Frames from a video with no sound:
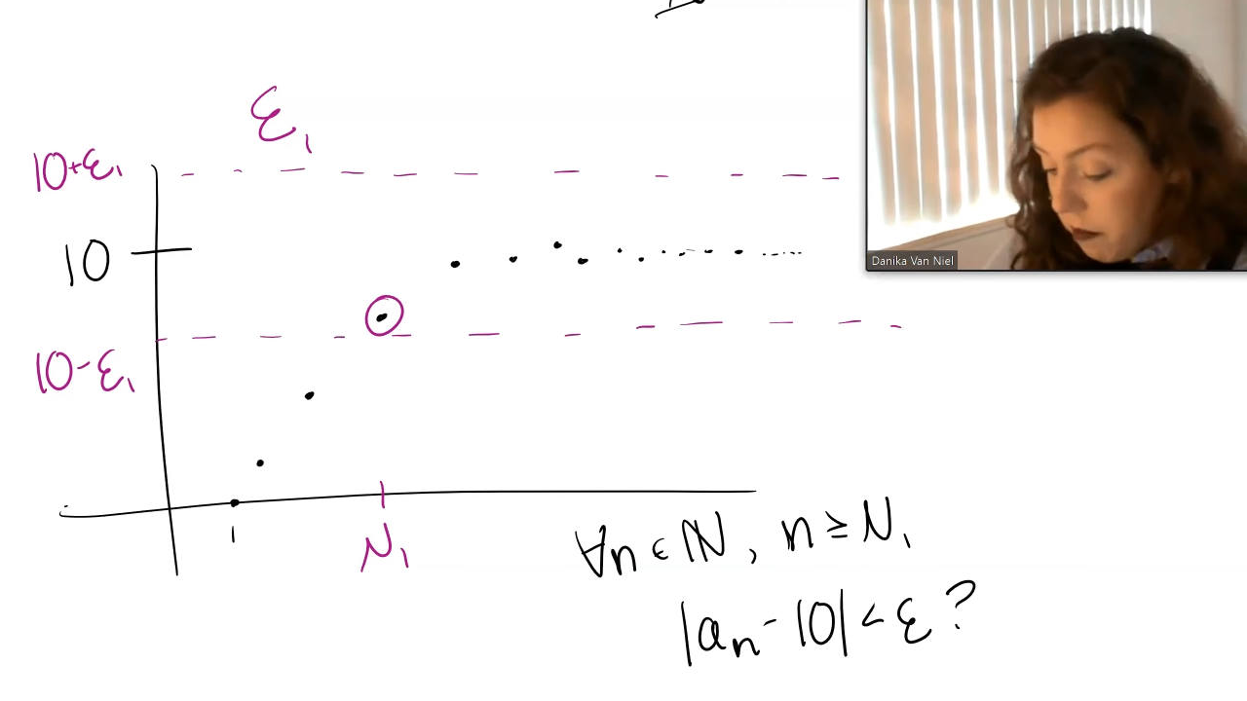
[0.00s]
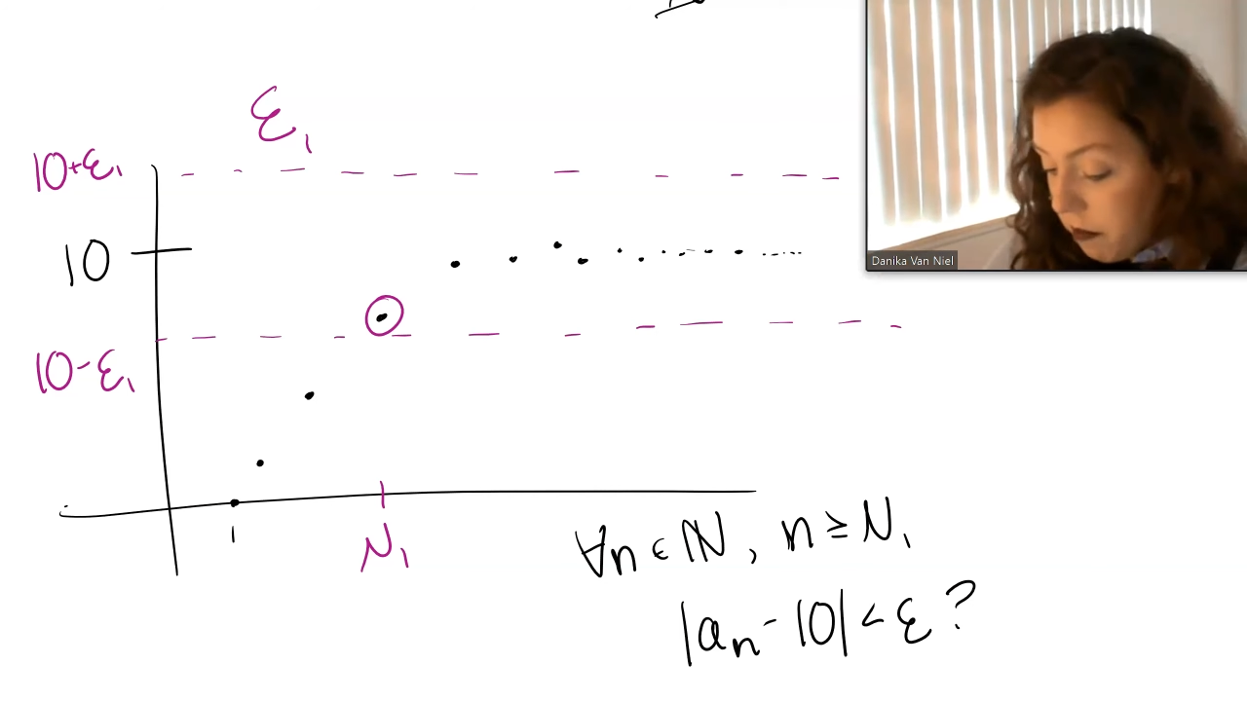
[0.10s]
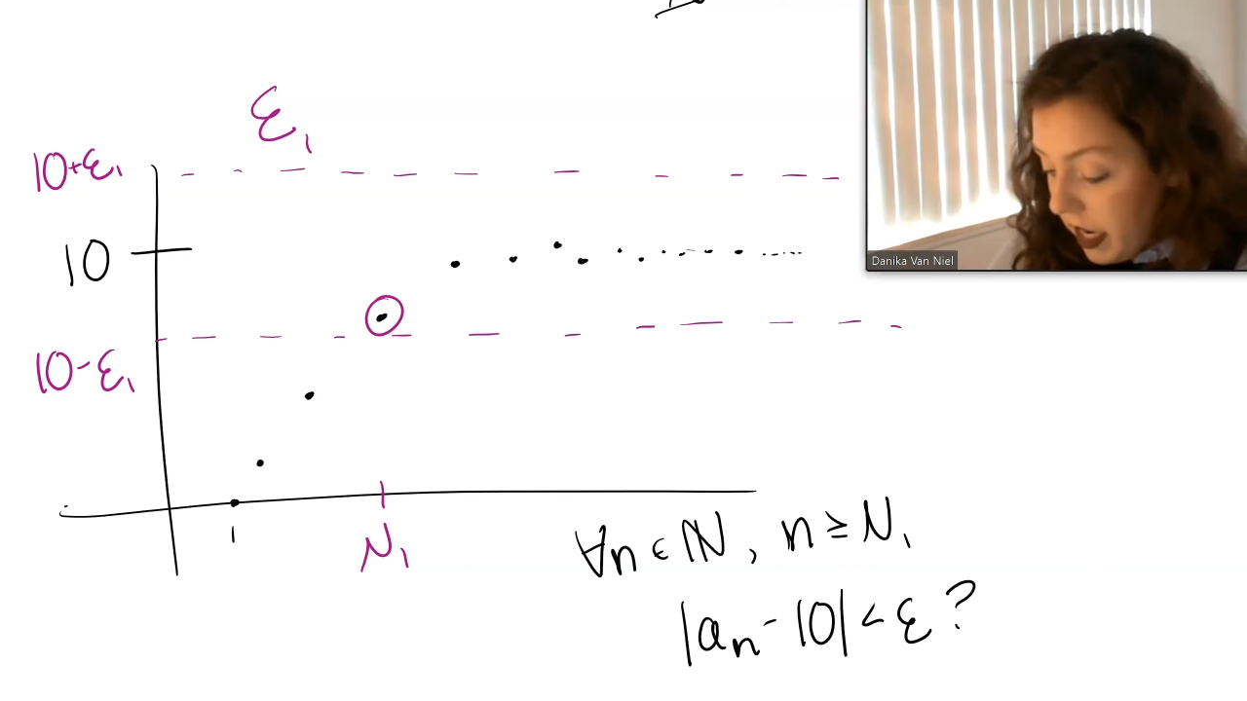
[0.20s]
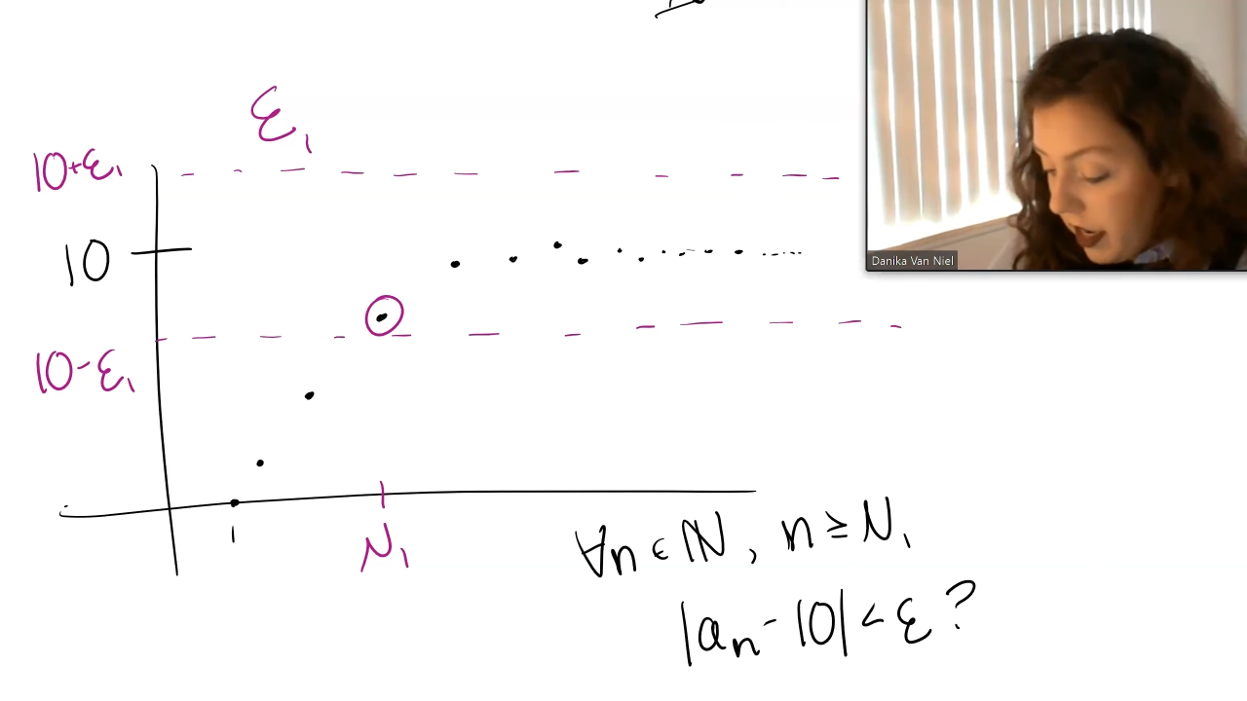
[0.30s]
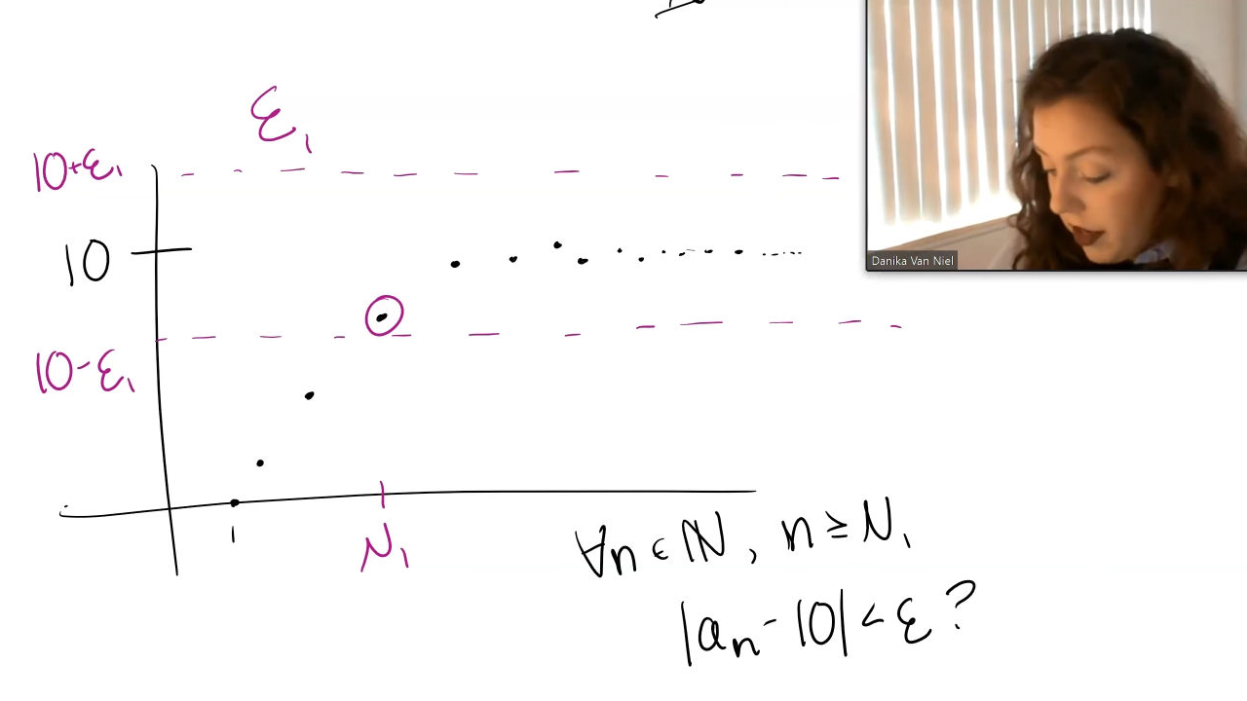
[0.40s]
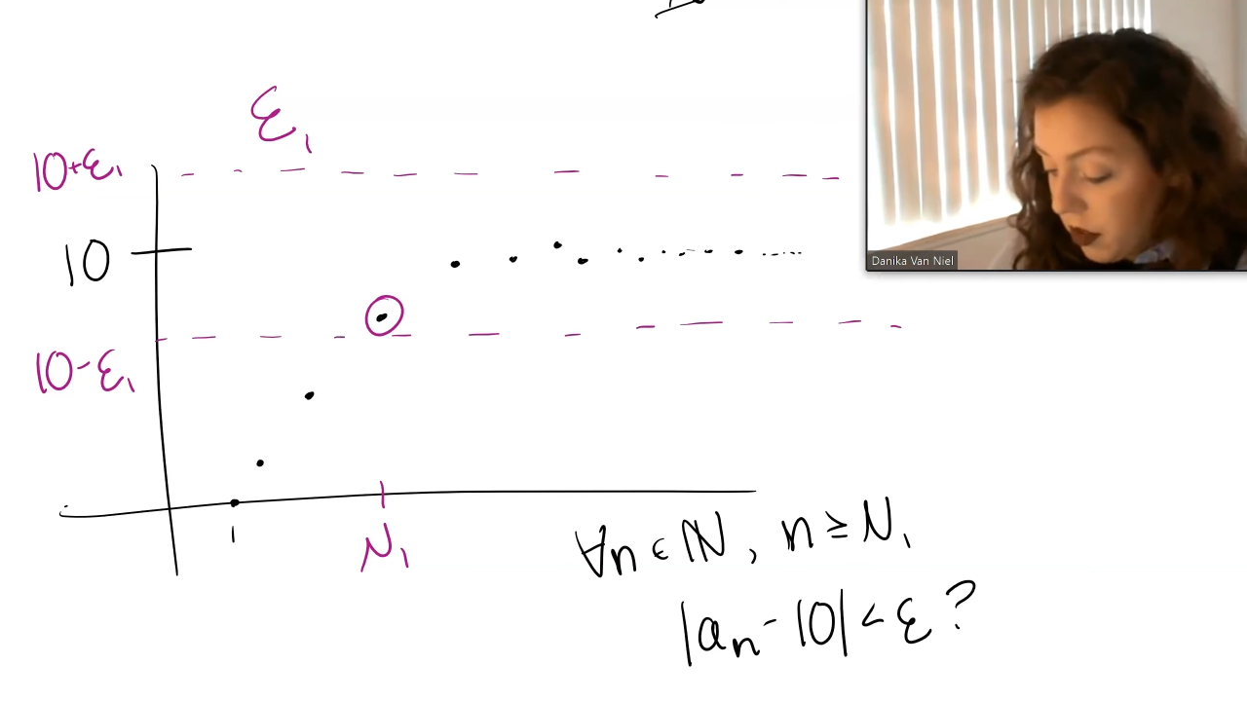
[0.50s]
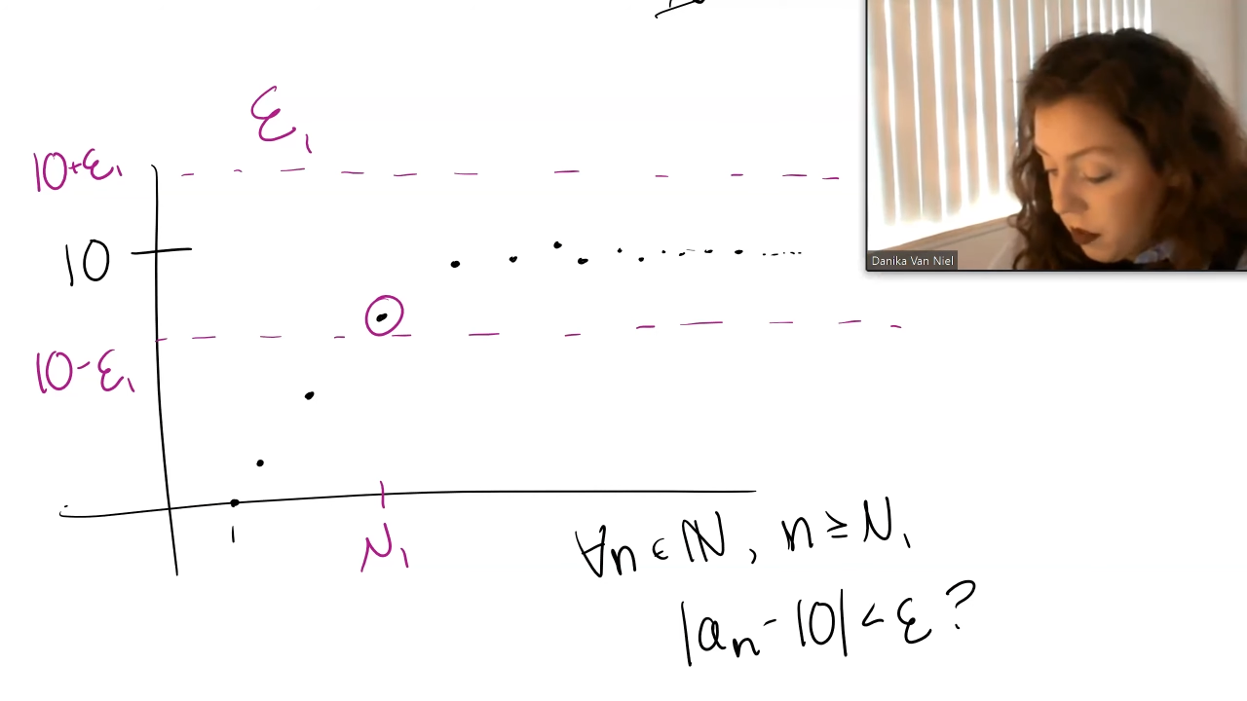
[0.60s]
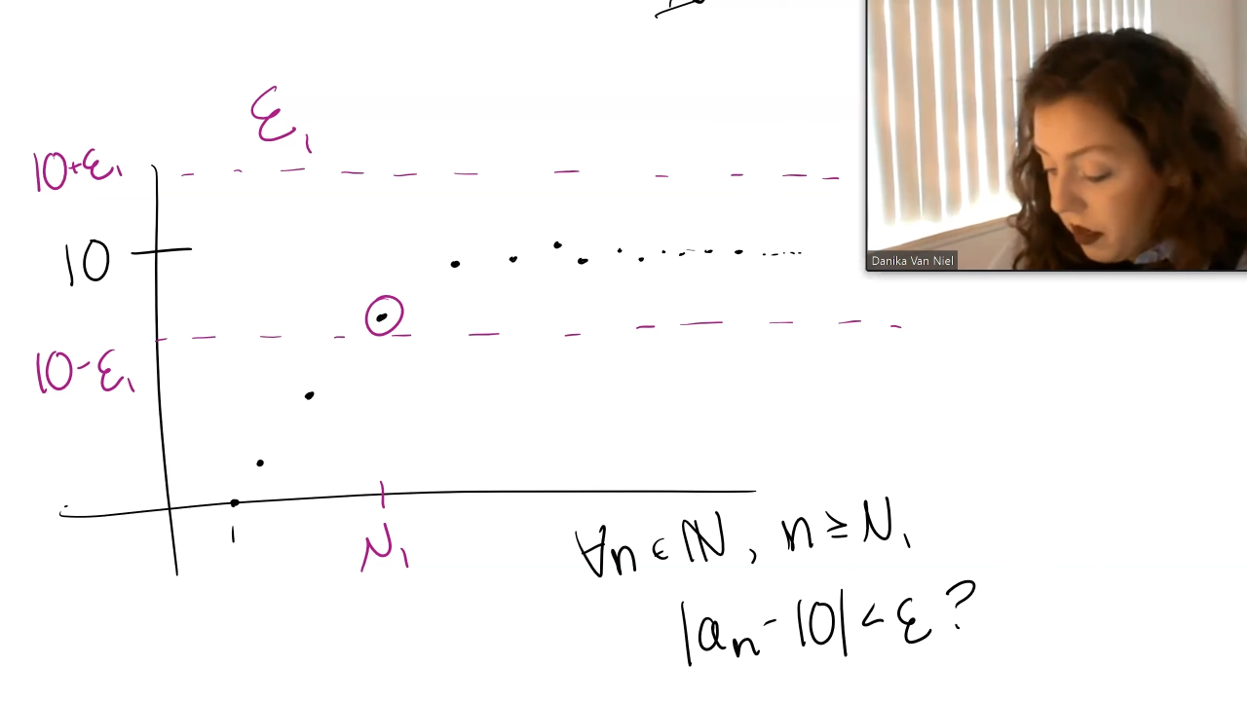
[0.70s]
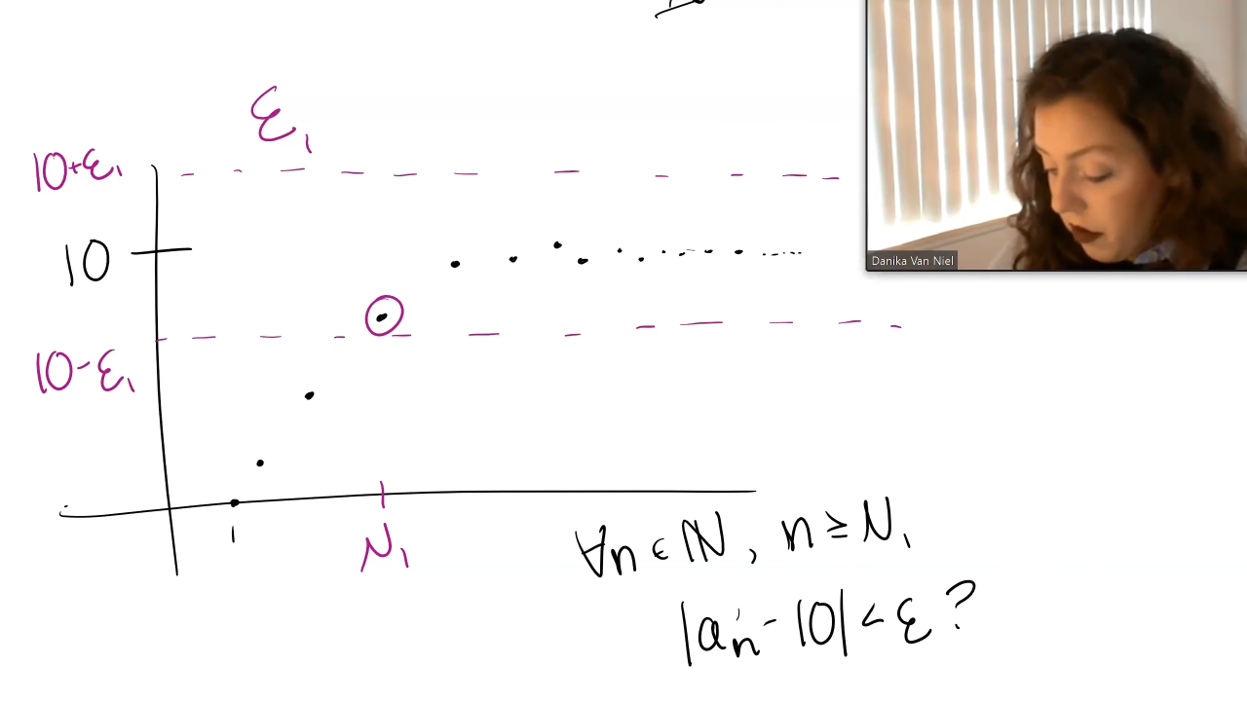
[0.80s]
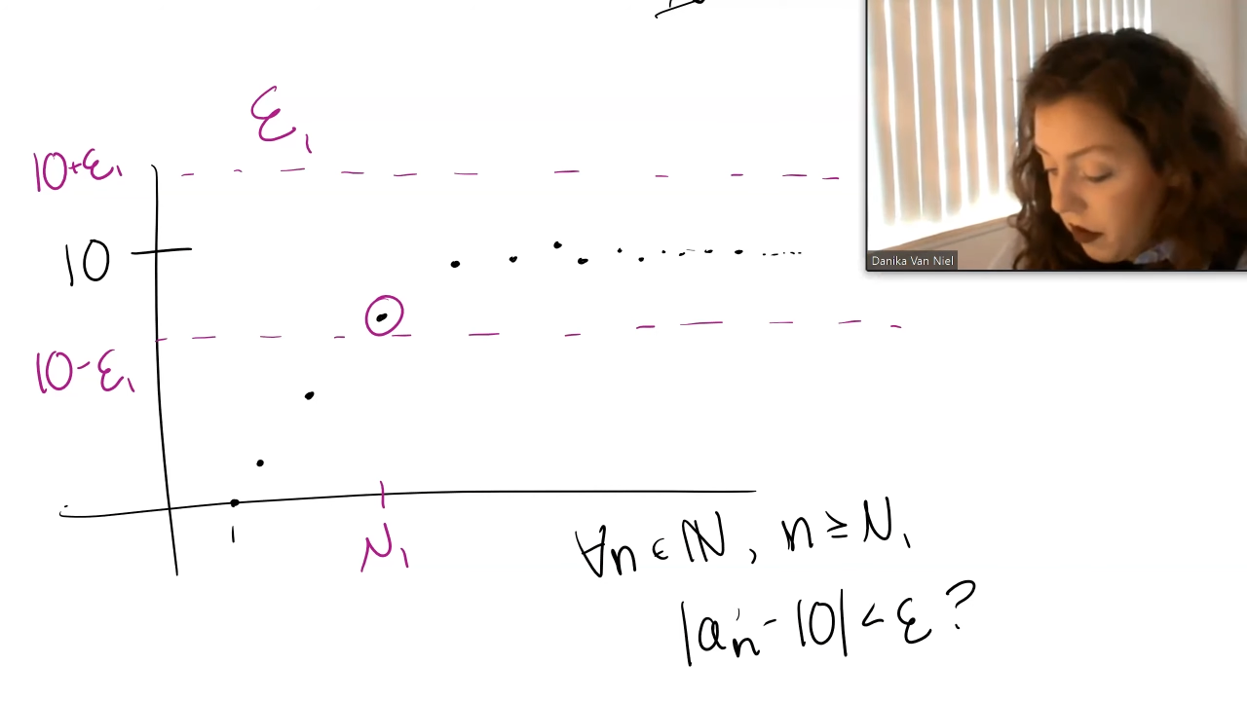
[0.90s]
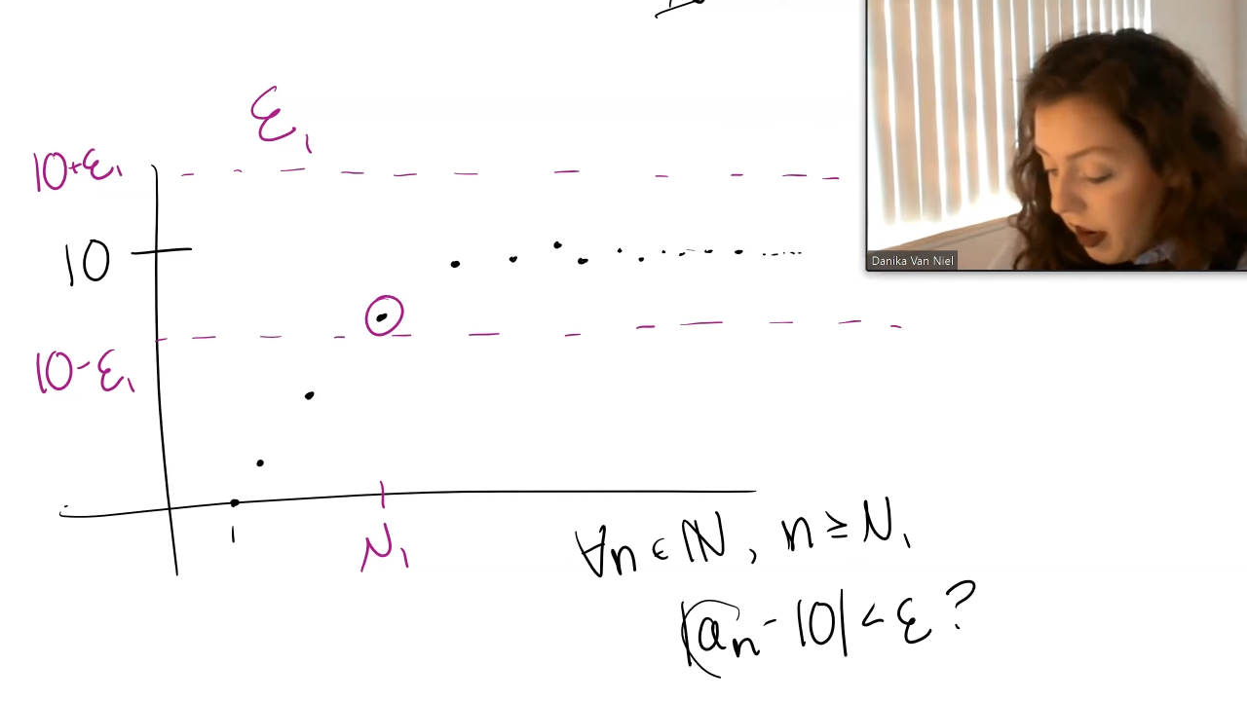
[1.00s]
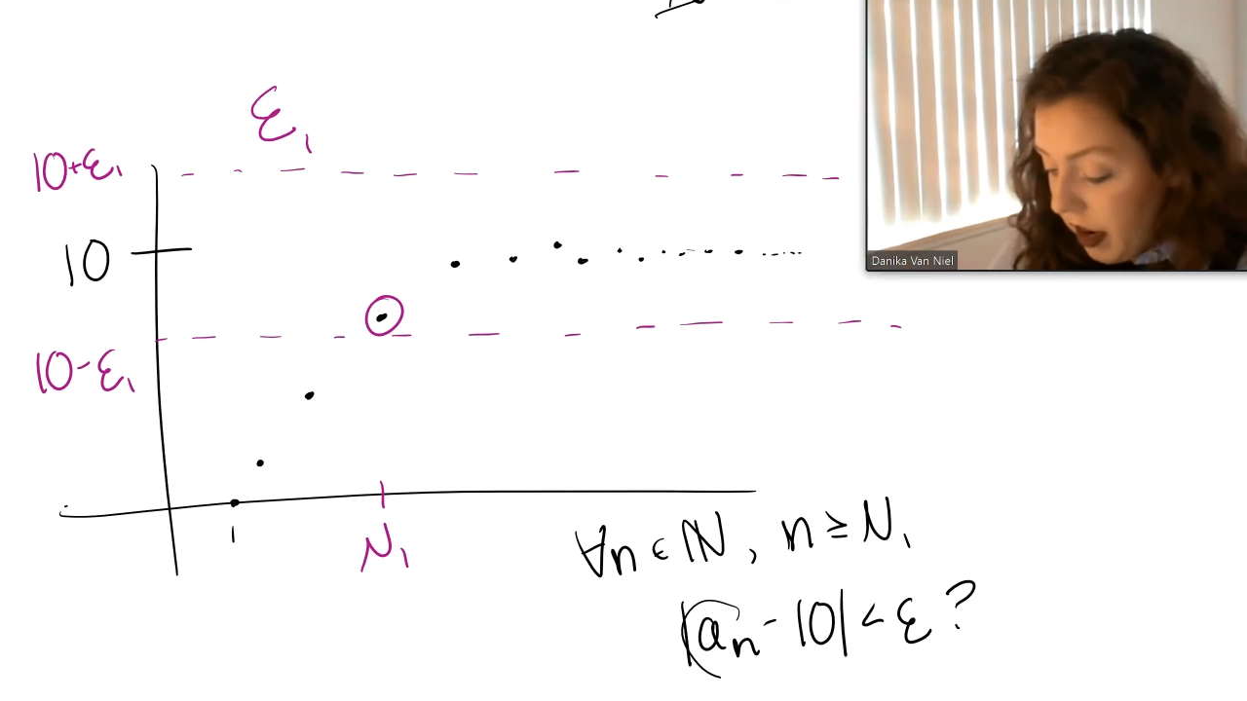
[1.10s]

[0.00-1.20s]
because we know that